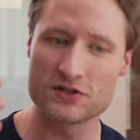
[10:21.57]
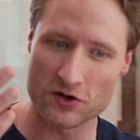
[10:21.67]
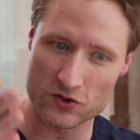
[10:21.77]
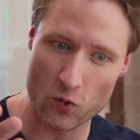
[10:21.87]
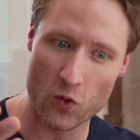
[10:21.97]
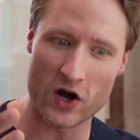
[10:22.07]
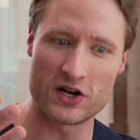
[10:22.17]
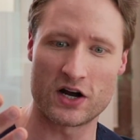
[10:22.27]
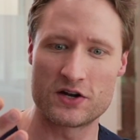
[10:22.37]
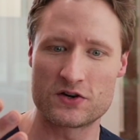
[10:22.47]
There's
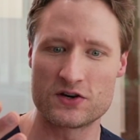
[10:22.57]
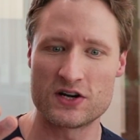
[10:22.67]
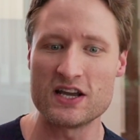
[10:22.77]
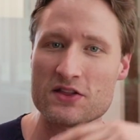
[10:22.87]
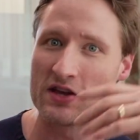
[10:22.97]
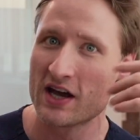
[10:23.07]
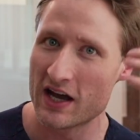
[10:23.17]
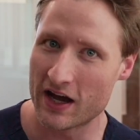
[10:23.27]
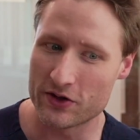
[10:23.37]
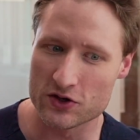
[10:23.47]
one underneath
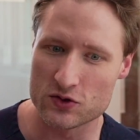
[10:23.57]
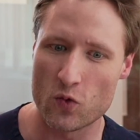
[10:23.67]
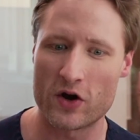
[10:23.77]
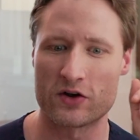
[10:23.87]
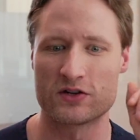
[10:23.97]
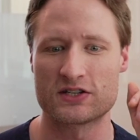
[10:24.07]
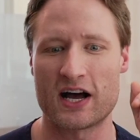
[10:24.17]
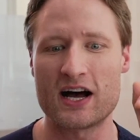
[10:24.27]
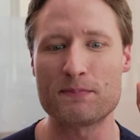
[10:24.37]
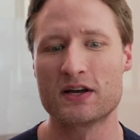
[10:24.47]
and there's one on
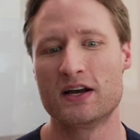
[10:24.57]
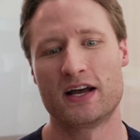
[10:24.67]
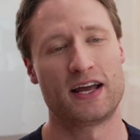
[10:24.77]
top.